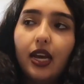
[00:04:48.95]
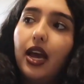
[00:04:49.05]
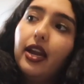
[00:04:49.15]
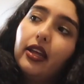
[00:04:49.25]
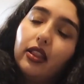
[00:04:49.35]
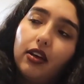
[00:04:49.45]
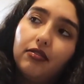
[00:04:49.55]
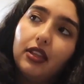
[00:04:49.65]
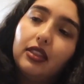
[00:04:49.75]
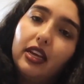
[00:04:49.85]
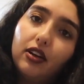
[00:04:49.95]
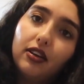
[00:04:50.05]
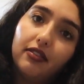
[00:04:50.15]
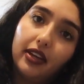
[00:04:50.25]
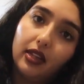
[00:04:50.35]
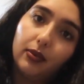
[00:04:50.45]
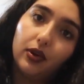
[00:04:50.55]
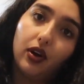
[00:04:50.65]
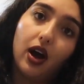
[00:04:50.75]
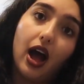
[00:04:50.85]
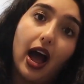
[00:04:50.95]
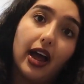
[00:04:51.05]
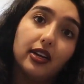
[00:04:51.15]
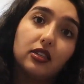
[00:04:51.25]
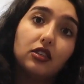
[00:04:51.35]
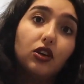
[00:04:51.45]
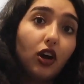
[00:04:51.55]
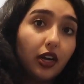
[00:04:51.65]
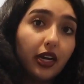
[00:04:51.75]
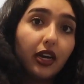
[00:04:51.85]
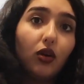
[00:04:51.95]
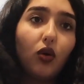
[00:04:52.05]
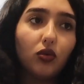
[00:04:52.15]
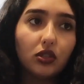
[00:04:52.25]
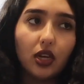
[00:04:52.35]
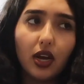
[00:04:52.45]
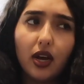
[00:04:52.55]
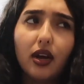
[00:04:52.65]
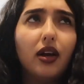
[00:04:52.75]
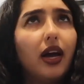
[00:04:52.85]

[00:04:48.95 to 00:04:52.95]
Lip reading: And I love that they are available at Target, Ulta,